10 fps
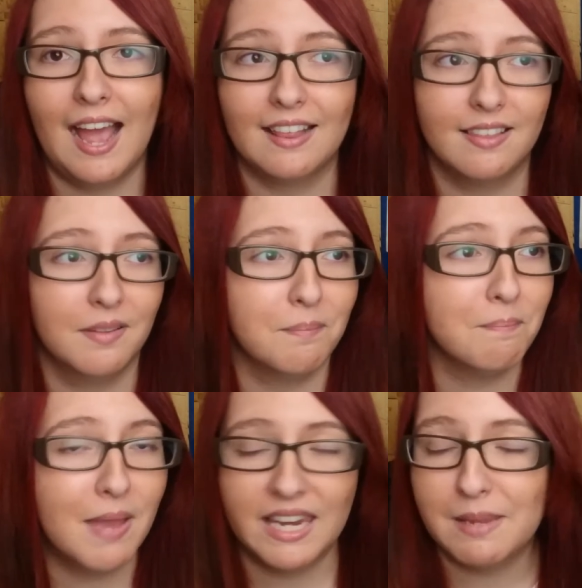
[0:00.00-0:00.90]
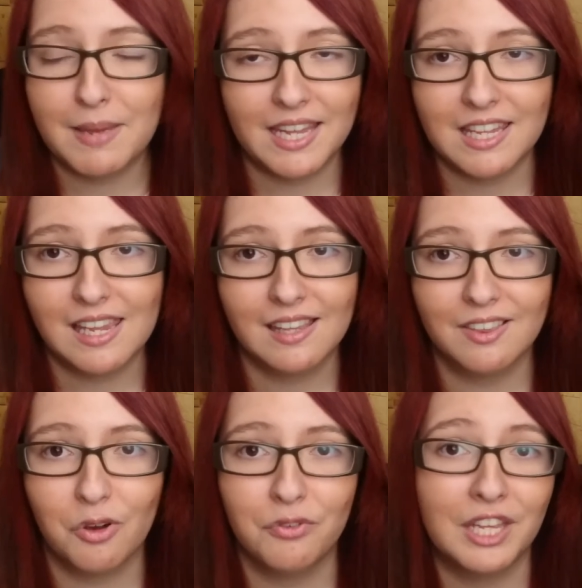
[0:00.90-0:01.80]
has many, many
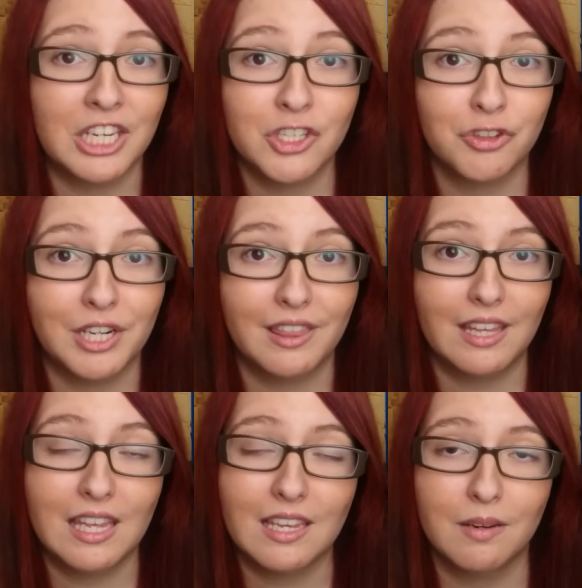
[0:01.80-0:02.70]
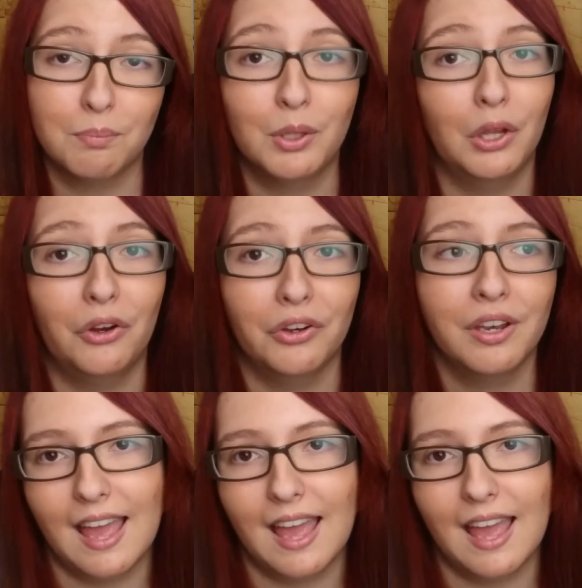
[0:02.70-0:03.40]
years of history that he can pull on.